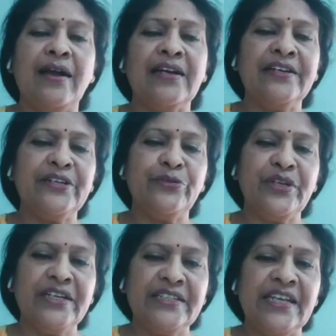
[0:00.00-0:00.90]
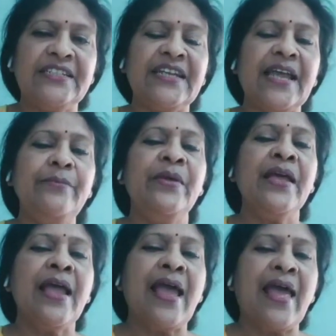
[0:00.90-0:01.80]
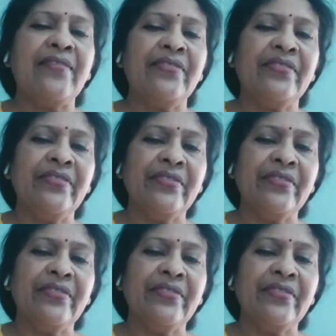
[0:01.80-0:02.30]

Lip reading: occur during daytime, and